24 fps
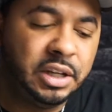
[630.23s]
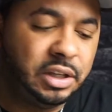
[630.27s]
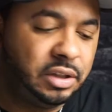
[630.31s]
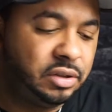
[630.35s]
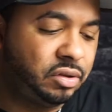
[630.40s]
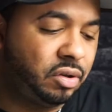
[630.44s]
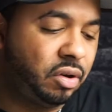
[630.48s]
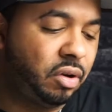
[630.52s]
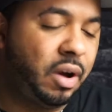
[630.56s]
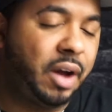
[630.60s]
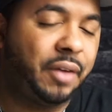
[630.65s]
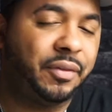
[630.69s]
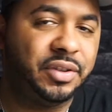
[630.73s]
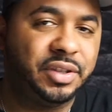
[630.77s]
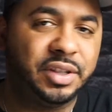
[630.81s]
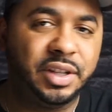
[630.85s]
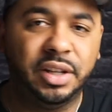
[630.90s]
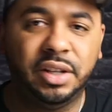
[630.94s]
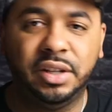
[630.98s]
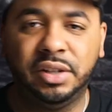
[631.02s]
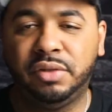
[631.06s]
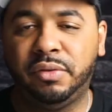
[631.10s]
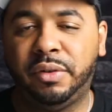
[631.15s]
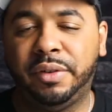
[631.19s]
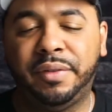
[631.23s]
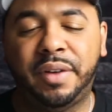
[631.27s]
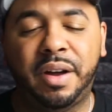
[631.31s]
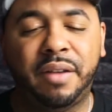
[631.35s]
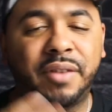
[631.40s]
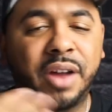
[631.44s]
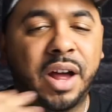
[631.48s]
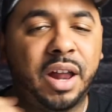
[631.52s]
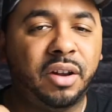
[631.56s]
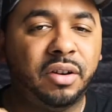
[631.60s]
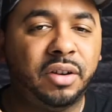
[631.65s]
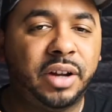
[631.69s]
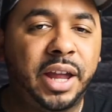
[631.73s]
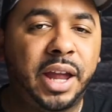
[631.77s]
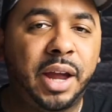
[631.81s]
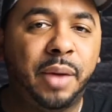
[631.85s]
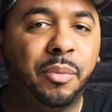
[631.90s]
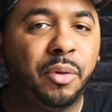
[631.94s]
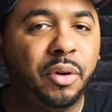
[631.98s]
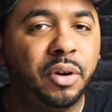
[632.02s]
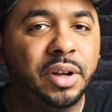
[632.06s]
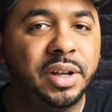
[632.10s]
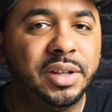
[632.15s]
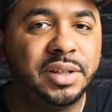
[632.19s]
So obviously the $25
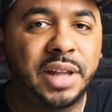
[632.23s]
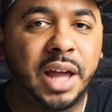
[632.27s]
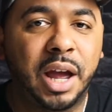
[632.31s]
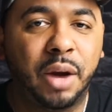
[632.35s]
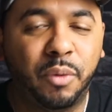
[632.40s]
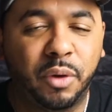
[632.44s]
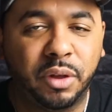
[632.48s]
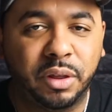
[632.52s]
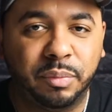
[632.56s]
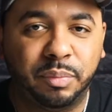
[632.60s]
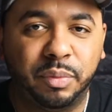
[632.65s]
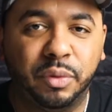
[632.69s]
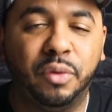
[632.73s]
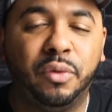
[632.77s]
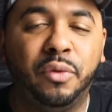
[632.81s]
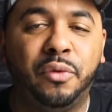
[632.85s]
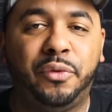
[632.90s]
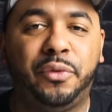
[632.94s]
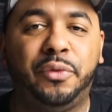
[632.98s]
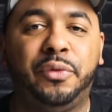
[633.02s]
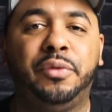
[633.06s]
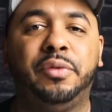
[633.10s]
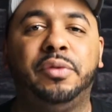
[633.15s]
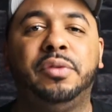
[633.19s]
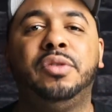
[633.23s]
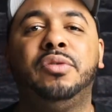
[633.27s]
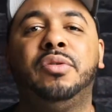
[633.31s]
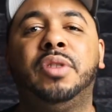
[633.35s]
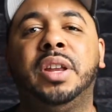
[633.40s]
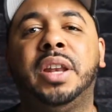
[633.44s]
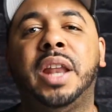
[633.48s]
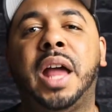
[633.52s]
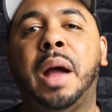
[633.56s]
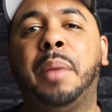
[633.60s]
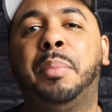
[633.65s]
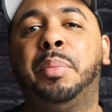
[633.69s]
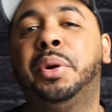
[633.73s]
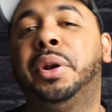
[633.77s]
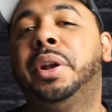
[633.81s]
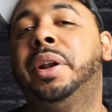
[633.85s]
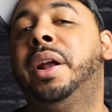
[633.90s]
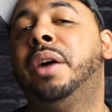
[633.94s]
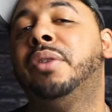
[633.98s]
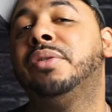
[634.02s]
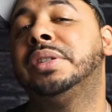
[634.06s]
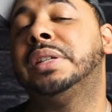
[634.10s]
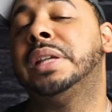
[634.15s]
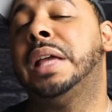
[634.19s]
camera is not weatherproof. You cannot put it
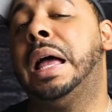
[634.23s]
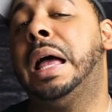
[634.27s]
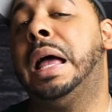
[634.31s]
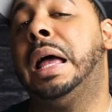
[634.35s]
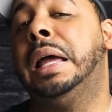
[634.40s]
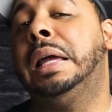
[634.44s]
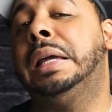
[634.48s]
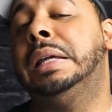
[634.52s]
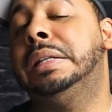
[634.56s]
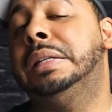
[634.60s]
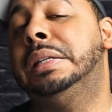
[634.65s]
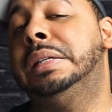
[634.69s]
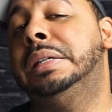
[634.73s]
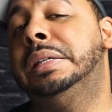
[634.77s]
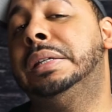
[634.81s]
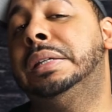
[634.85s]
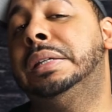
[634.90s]
outside